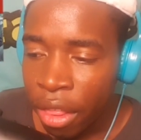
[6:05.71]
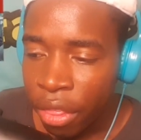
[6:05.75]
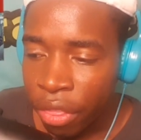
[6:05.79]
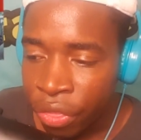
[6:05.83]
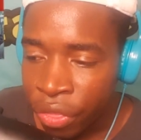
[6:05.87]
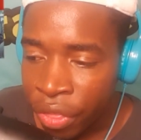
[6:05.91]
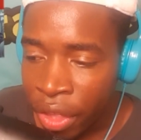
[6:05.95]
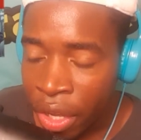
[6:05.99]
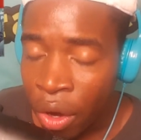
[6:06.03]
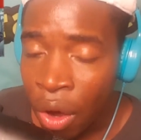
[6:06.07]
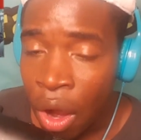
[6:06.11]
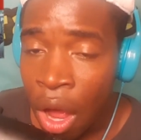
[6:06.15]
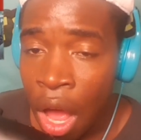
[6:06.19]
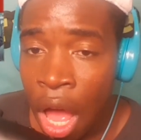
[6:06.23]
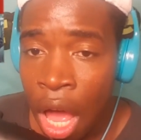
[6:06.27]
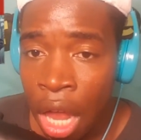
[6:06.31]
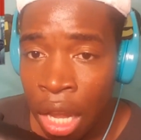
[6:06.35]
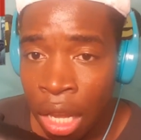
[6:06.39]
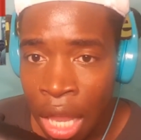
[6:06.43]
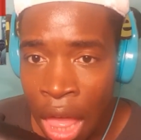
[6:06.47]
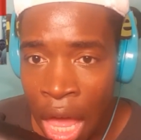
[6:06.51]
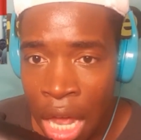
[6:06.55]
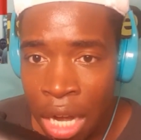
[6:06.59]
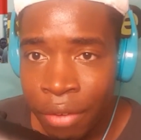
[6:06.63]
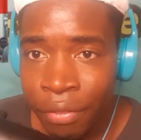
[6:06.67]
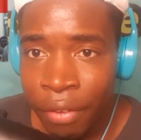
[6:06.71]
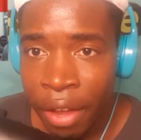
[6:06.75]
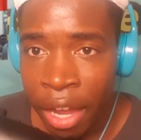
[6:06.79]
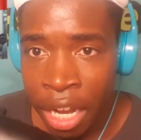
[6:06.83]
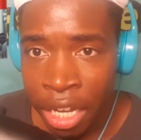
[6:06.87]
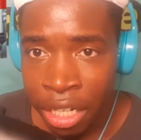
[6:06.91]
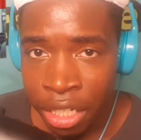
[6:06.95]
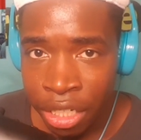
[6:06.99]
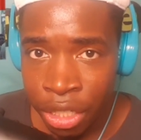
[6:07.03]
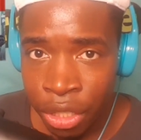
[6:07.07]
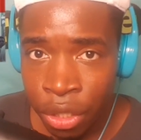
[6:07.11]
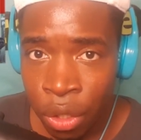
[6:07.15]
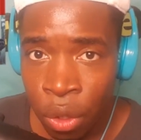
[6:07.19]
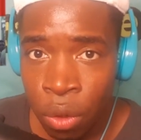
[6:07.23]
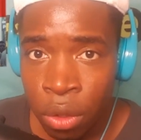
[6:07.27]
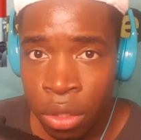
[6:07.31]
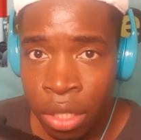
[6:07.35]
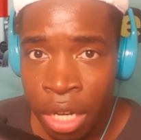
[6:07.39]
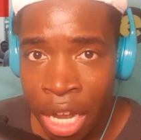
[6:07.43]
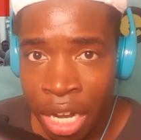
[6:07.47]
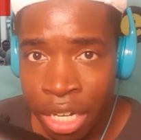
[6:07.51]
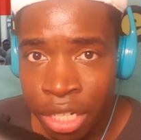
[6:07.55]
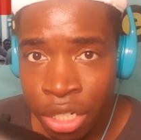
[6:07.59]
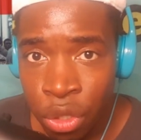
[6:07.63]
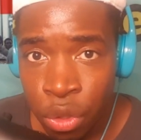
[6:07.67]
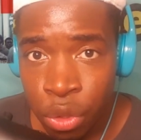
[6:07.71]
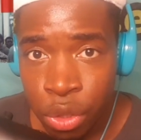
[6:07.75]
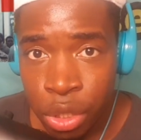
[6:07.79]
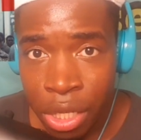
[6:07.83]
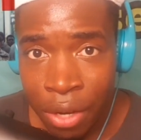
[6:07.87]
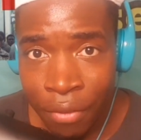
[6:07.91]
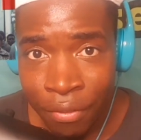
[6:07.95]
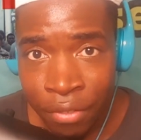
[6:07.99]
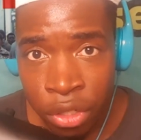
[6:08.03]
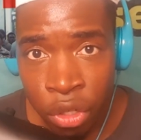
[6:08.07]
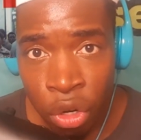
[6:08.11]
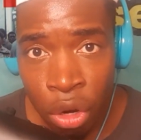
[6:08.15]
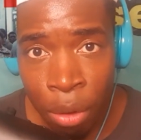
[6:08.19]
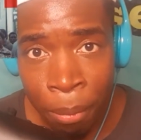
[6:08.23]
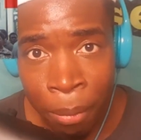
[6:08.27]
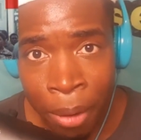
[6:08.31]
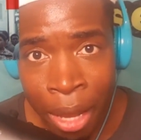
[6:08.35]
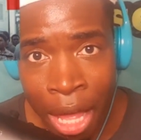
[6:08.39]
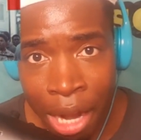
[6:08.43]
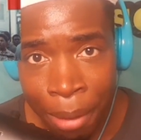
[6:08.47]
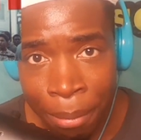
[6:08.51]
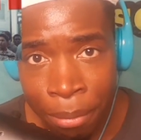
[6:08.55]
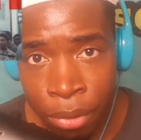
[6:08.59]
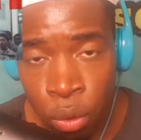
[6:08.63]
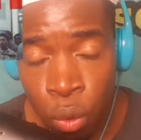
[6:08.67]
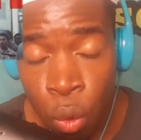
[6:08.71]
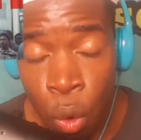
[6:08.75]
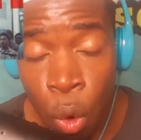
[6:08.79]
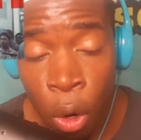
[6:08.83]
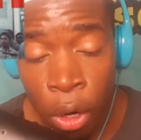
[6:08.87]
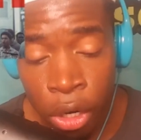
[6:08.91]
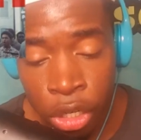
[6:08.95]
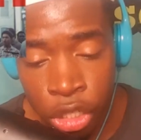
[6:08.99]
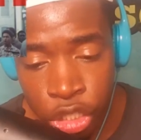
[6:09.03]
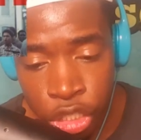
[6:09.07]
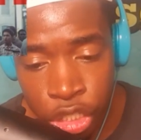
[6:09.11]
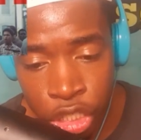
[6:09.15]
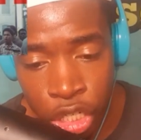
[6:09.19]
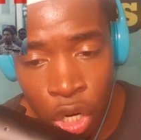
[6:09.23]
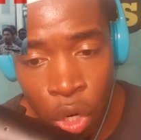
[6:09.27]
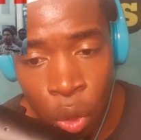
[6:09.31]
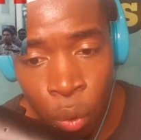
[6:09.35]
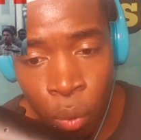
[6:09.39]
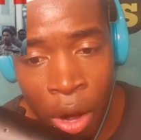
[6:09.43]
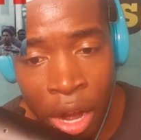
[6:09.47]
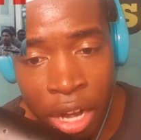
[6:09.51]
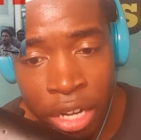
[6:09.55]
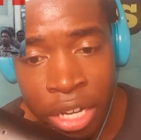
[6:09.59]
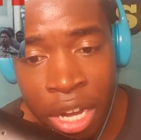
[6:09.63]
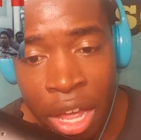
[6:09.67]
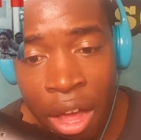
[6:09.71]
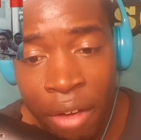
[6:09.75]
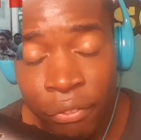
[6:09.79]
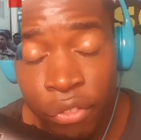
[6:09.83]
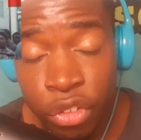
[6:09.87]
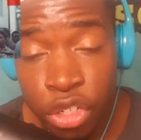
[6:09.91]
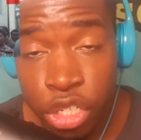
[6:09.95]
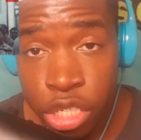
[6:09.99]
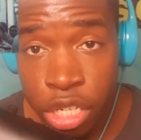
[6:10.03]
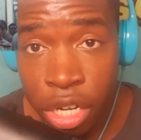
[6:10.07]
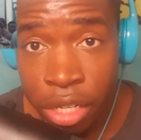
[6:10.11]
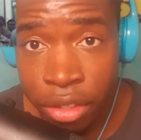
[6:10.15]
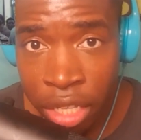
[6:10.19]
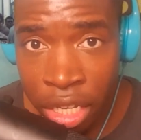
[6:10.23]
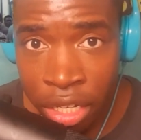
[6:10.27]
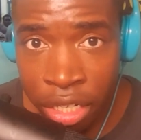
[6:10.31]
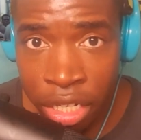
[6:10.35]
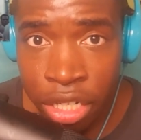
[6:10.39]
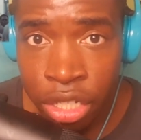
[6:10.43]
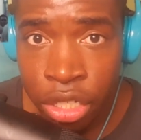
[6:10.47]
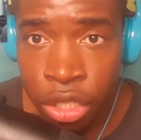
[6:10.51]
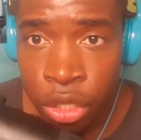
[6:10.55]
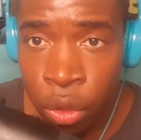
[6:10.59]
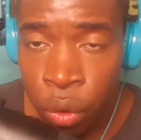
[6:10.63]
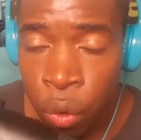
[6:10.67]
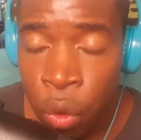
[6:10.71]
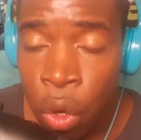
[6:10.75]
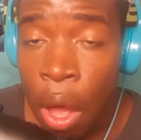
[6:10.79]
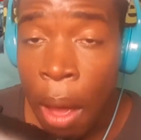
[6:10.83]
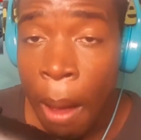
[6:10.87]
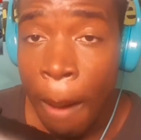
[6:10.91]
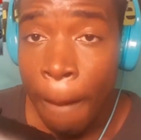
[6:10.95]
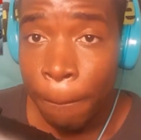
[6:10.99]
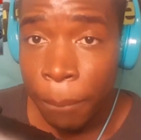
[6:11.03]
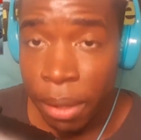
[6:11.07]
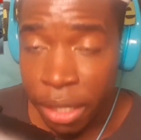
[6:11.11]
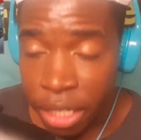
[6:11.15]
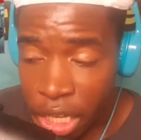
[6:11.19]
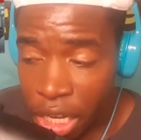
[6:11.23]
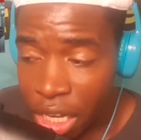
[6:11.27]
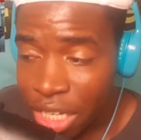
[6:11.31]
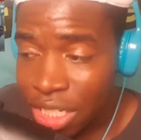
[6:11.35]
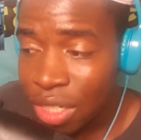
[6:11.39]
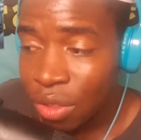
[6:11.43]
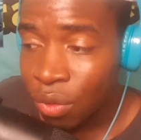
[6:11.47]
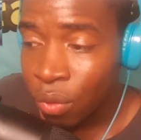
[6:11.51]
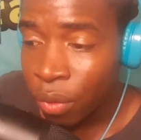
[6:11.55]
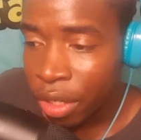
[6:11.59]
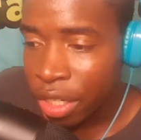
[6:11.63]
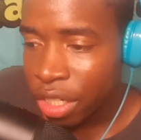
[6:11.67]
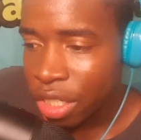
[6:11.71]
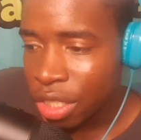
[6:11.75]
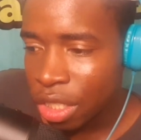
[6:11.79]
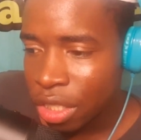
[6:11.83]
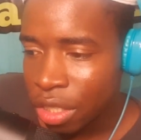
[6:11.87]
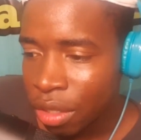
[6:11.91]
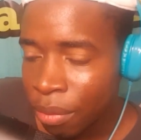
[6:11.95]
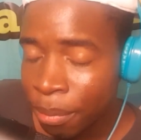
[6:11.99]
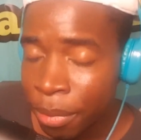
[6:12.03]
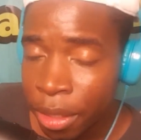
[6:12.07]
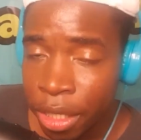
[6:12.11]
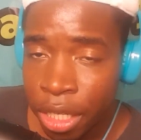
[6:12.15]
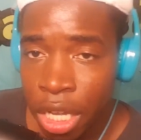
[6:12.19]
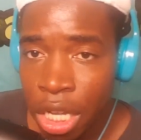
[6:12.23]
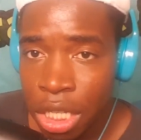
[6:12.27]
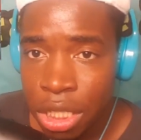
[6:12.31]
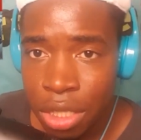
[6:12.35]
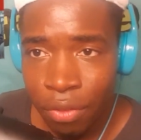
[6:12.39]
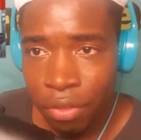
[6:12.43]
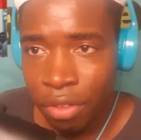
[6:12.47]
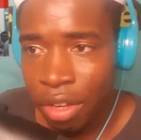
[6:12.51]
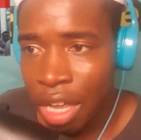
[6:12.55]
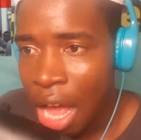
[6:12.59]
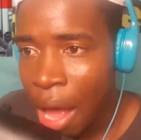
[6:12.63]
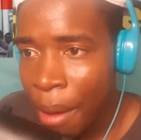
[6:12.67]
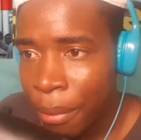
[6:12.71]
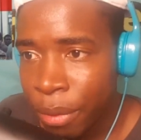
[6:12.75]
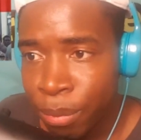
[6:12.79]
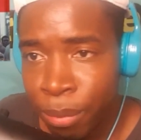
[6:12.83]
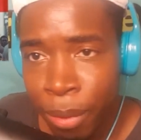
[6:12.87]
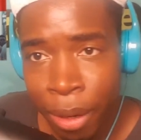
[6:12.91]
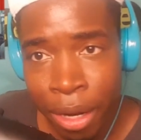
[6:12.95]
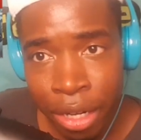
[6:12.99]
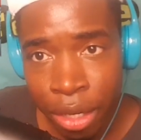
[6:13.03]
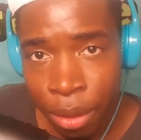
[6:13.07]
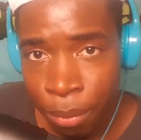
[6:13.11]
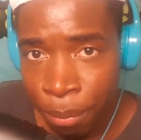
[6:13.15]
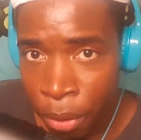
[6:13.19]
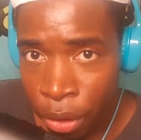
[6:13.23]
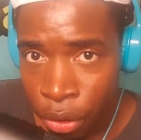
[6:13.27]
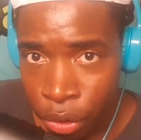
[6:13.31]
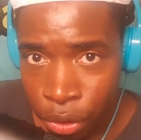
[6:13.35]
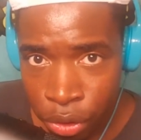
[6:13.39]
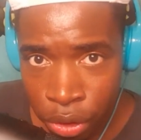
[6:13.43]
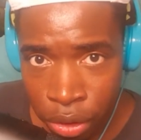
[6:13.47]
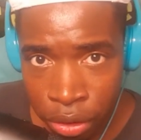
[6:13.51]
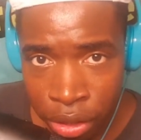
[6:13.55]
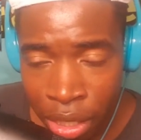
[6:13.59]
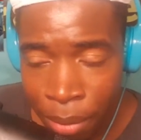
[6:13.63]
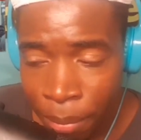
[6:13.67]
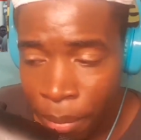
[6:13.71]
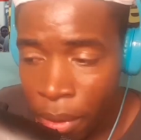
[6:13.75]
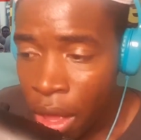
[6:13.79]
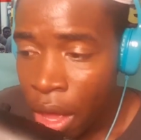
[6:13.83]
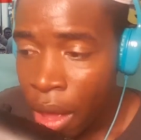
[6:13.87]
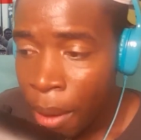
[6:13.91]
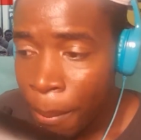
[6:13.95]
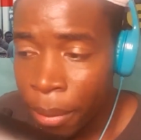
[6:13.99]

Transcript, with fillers: There are a lot of 80 year old, 90 year old, 70 year old black men who are in jail right now for shit they didn't do because of racism, because of cops painting murders on them,